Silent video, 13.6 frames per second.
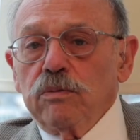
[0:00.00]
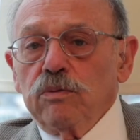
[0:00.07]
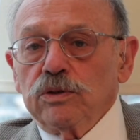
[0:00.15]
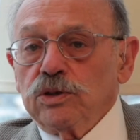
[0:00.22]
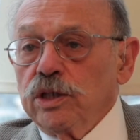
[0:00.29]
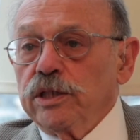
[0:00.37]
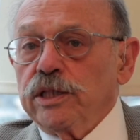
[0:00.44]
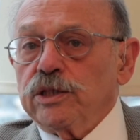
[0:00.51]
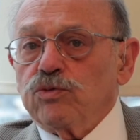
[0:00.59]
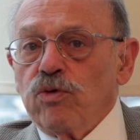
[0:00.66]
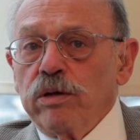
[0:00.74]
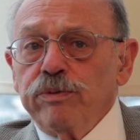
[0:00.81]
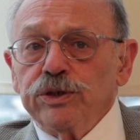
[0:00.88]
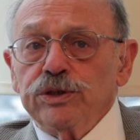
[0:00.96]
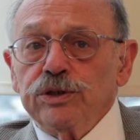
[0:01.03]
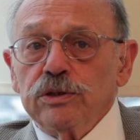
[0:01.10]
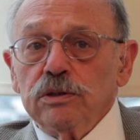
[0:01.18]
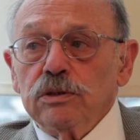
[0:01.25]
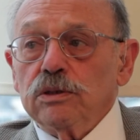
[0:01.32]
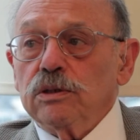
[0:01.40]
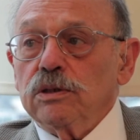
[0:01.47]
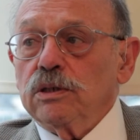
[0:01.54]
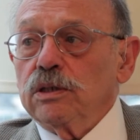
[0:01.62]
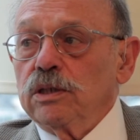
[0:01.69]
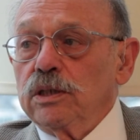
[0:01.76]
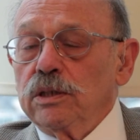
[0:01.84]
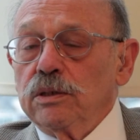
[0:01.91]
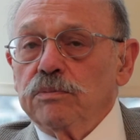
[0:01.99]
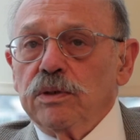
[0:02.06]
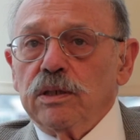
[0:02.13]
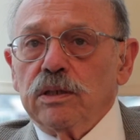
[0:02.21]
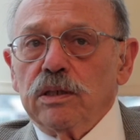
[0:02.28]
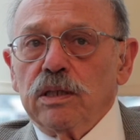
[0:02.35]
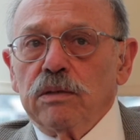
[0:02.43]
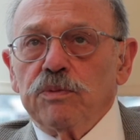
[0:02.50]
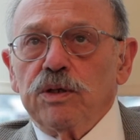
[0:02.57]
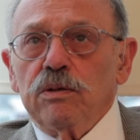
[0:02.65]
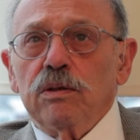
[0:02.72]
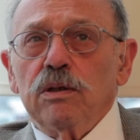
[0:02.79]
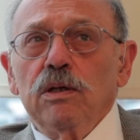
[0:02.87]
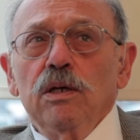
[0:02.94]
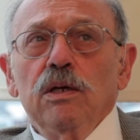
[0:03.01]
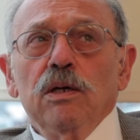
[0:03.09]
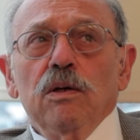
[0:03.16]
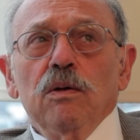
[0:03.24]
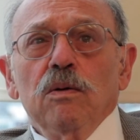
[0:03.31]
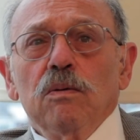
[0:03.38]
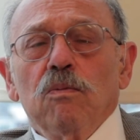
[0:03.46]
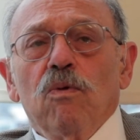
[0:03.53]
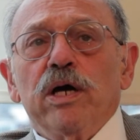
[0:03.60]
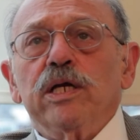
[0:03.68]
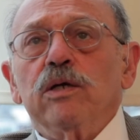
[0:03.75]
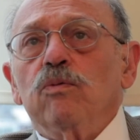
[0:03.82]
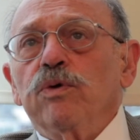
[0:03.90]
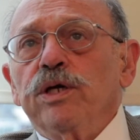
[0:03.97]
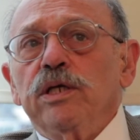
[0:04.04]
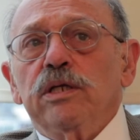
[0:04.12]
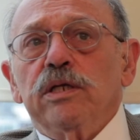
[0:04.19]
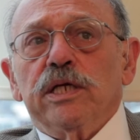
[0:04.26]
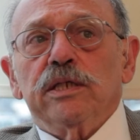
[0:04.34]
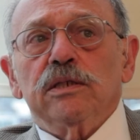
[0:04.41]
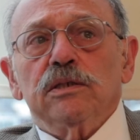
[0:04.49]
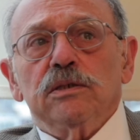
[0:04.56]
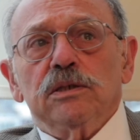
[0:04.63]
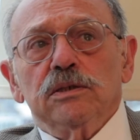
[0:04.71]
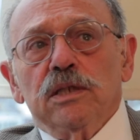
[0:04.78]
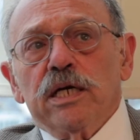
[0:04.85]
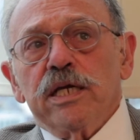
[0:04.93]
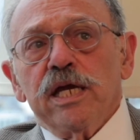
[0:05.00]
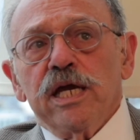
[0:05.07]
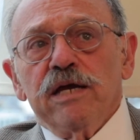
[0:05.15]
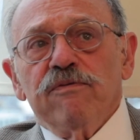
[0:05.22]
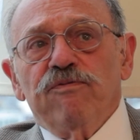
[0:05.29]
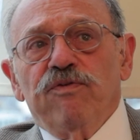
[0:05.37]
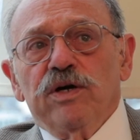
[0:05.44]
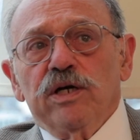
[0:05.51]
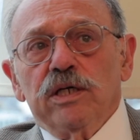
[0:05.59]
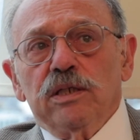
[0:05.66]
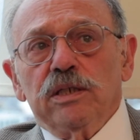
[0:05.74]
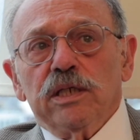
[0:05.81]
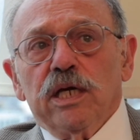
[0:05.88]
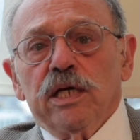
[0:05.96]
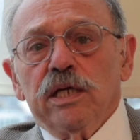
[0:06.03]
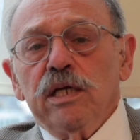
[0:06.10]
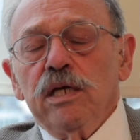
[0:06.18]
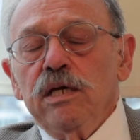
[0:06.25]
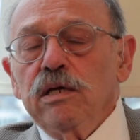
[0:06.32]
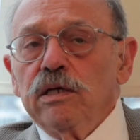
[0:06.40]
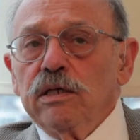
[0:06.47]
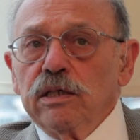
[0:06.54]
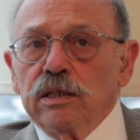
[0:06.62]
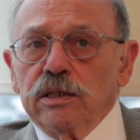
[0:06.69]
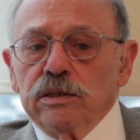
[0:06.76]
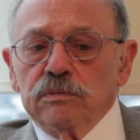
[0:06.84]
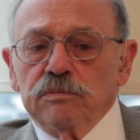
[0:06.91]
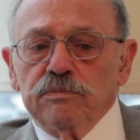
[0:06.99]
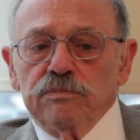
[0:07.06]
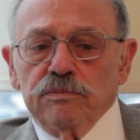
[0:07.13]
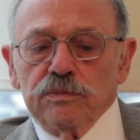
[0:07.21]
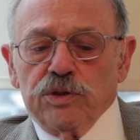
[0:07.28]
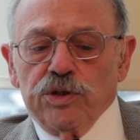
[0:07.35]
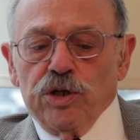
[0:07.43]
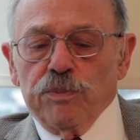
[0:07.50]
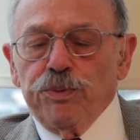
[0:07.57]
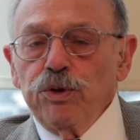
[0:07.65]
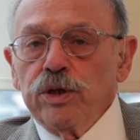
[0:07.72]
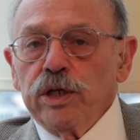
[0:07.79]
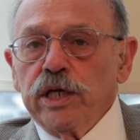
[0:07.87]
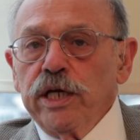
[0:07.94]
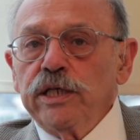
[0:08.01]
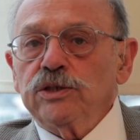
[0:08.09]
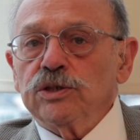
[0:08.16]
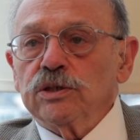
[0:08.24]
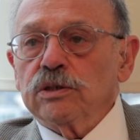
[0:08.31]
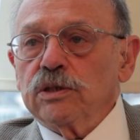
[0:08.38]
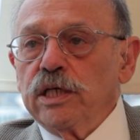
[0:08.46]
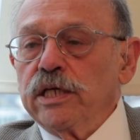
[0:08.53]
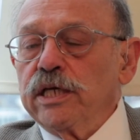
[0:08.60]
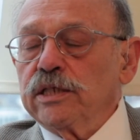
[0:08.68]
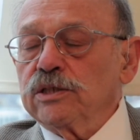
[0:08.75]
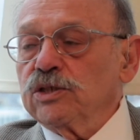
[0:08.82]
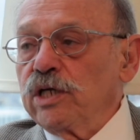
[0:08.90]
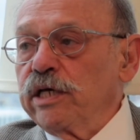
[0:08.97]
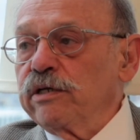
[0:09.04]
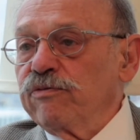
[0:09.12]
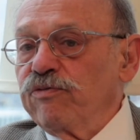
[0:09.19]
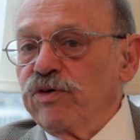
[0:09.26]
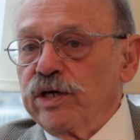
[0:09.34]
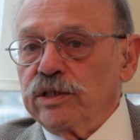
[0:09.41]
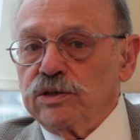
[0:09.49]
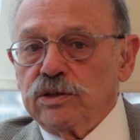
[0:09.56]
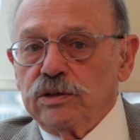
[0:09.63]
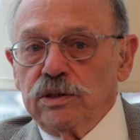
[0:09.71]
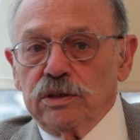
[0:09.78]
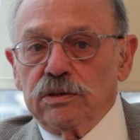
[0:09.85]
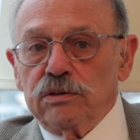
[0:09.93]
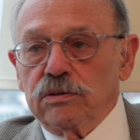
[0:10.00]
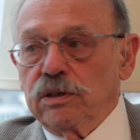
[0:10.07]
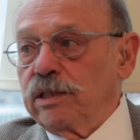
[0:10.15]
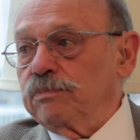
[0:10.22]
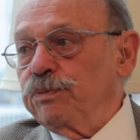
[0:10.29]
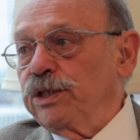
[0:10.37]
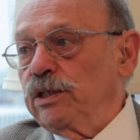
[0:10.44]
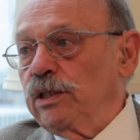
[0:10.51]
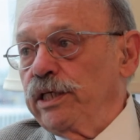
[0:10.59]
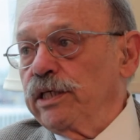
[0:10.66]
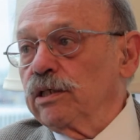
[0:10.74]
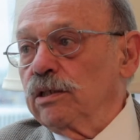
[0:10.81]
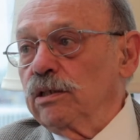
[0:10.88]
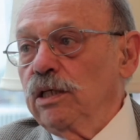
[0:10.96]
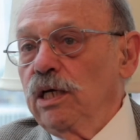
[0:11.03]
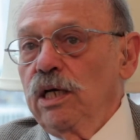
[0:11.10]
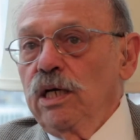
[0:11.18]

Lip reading: would say that's rubbish. I mean, why don't we then not have any therapeutic agent that has side effects not be legal?